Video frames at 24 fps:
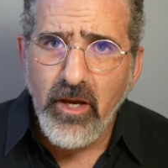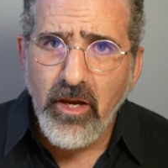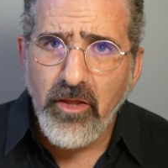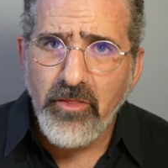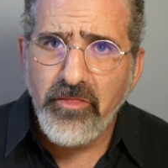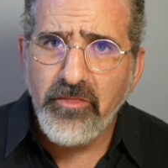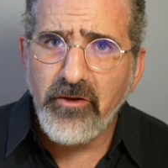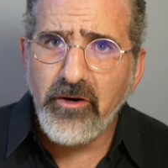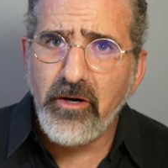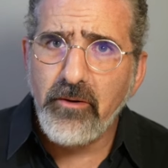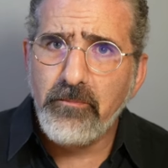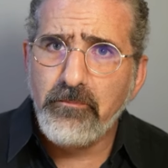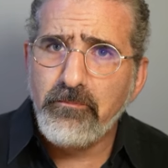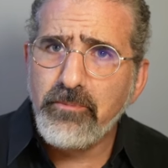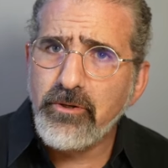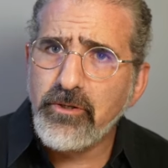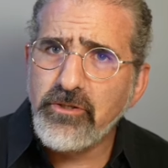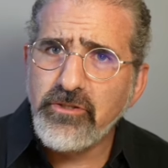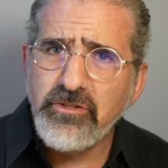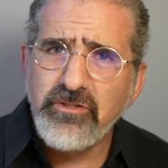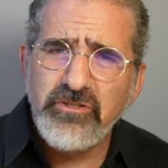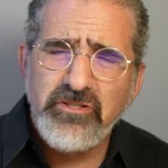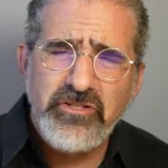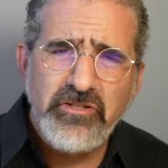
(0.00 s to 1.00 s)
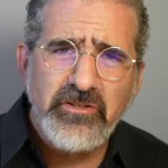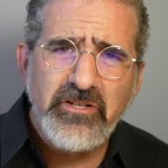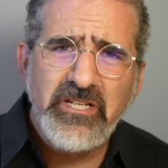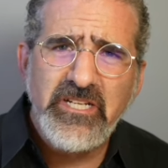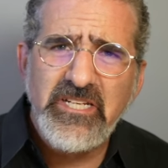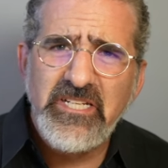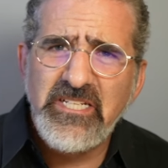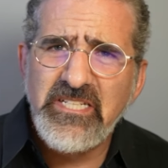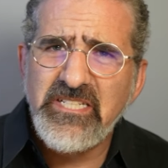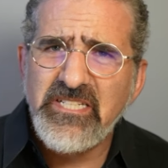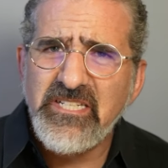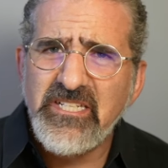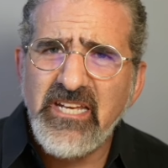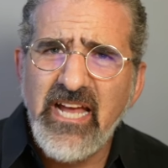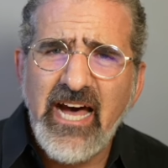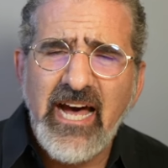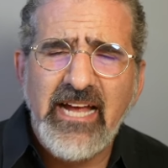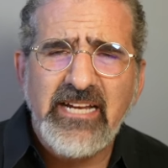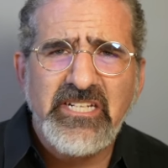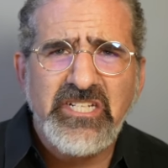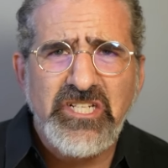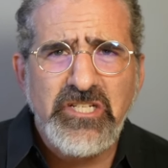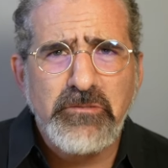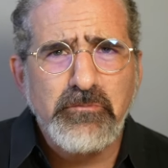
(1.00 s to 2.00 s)
The producer is
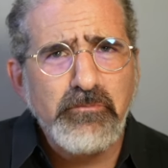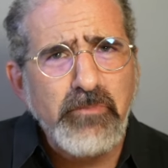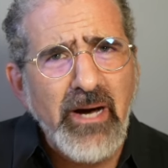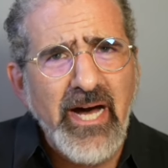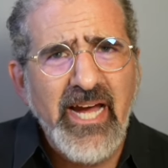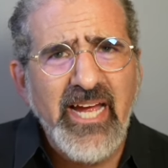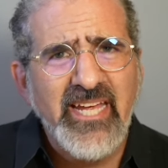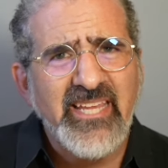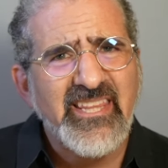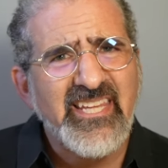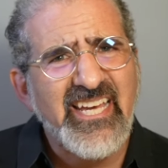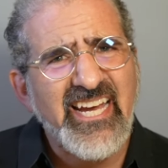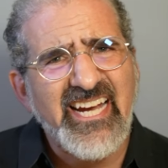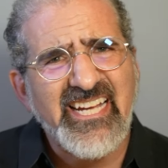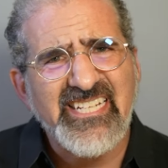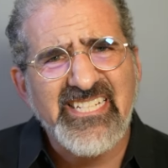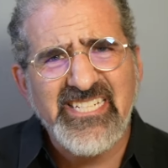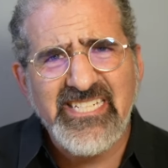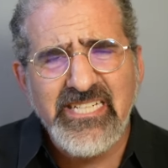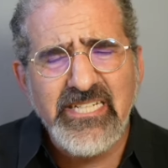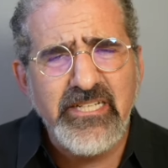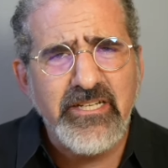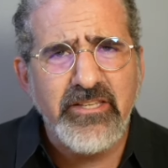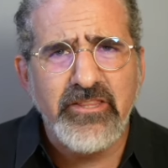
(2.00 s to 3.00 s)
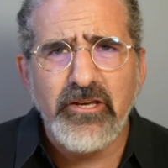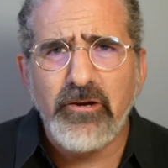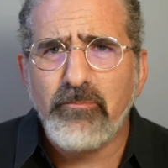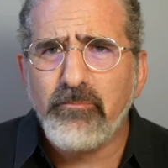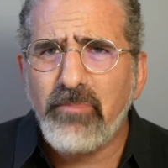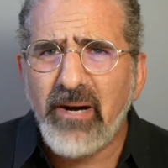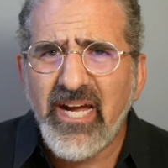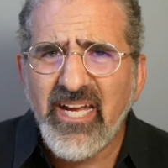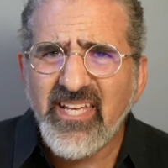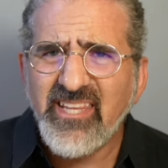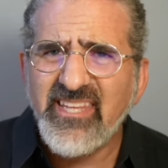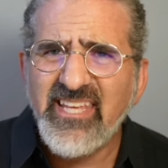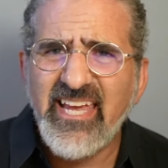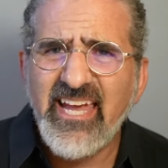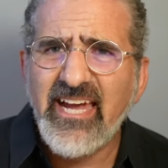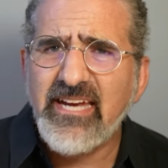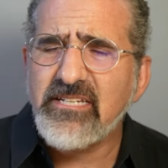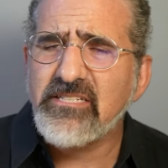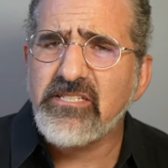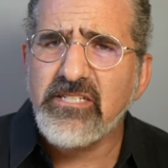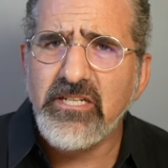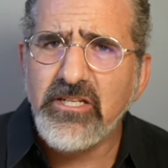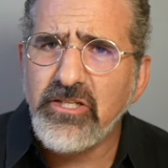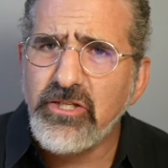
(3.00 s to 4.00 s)
not just buying the idea, they're buying the
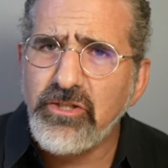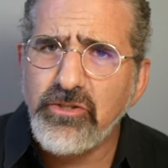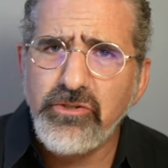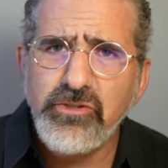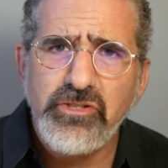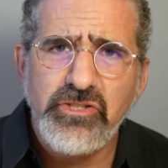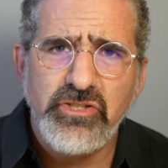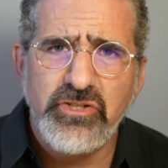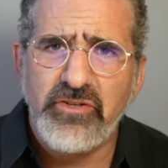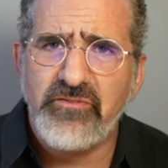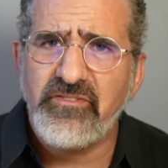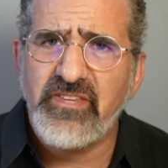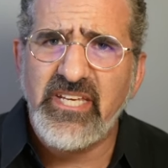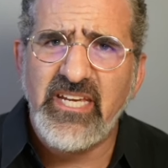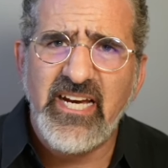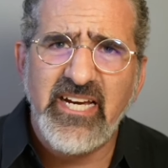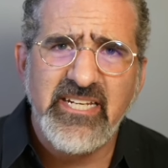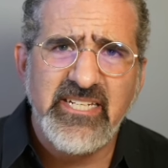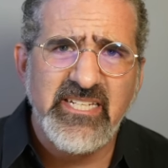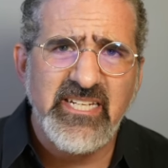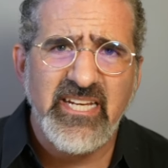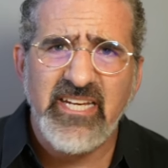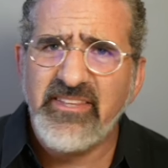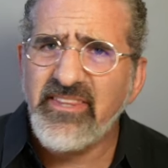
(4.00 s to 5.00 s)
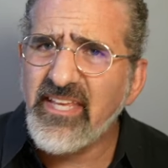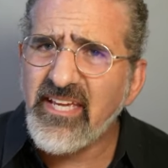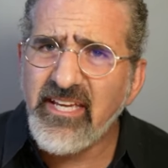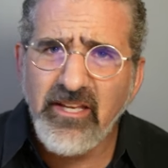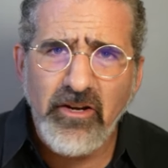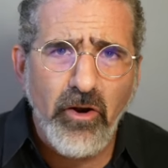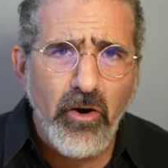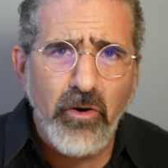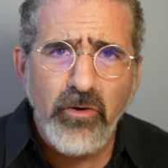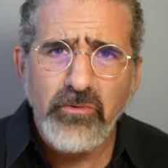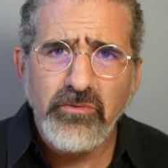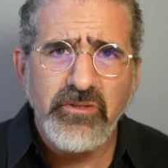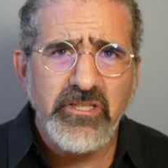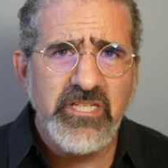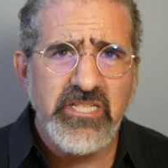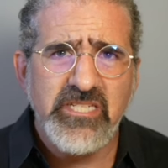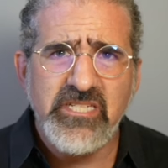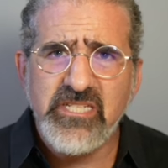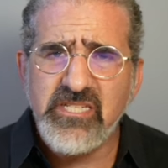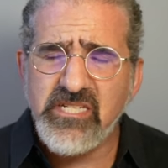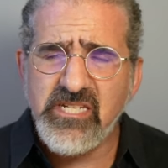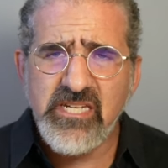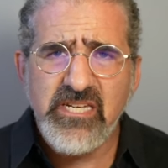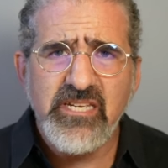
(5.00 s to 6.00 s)
execution of the idea, and they can only
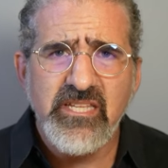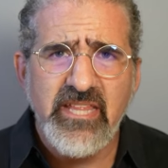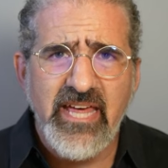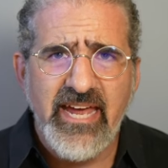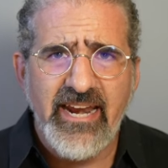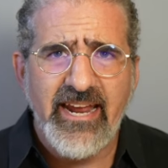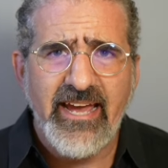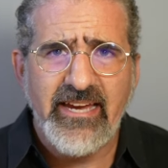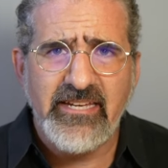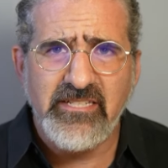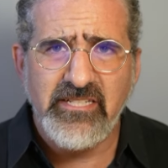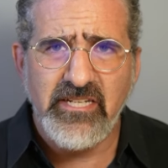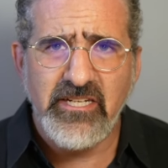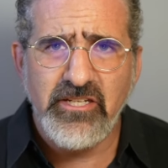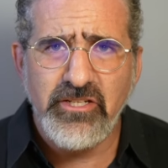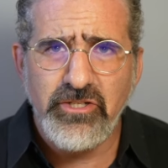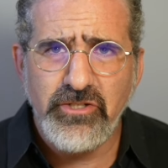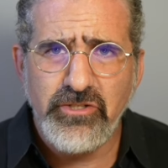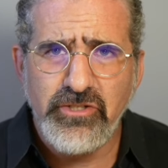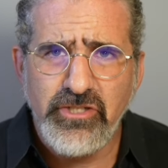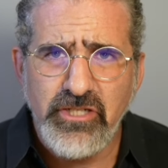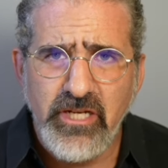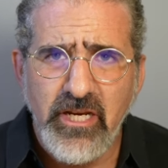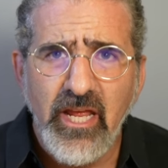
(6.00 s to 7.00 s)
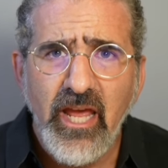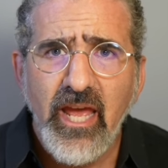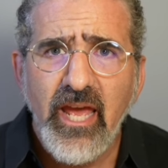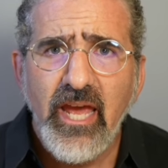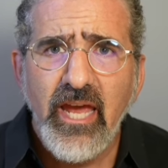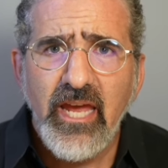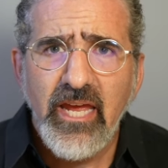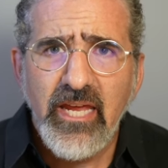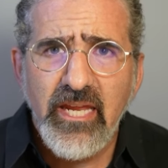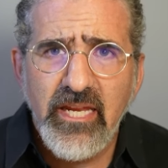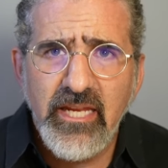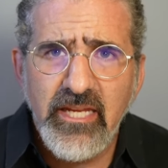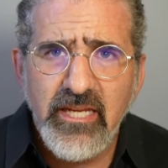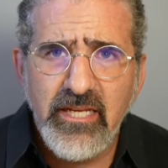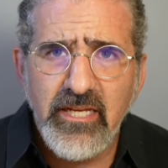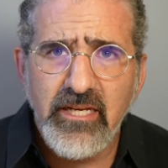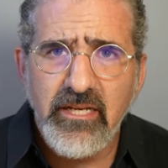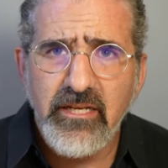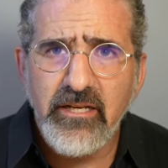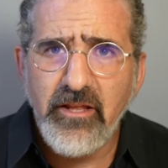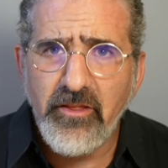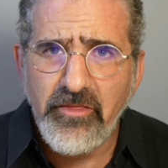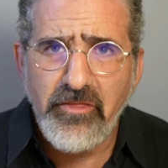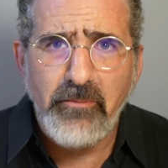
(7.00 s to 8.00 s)
see that execution
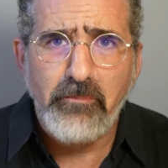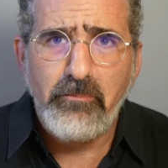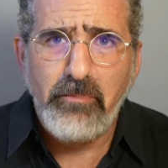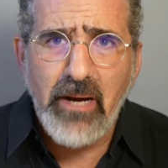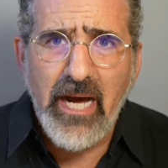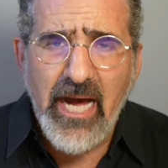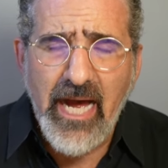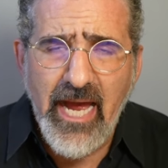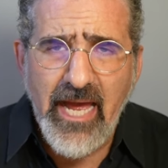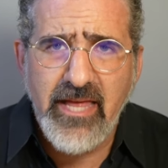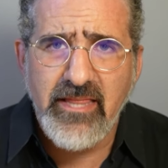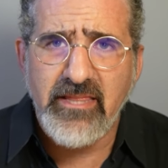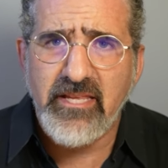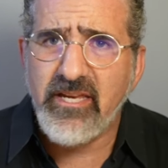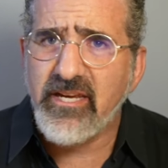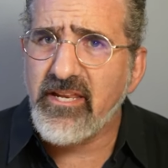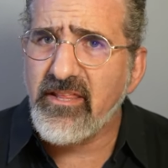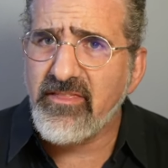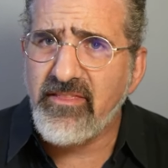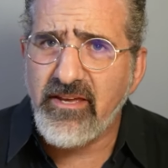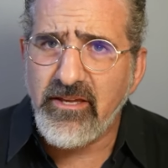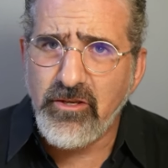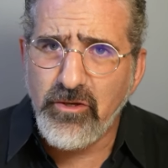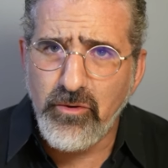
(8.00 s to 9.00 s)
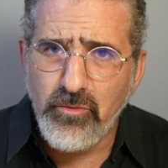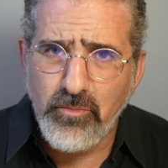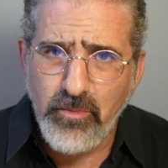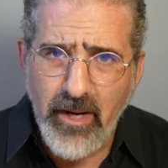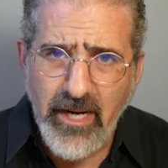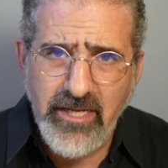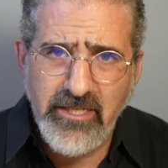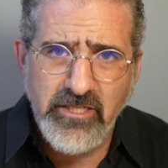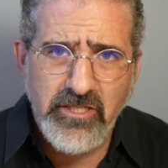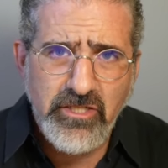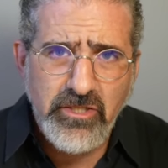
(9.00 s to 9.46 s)
in the pilot that you write.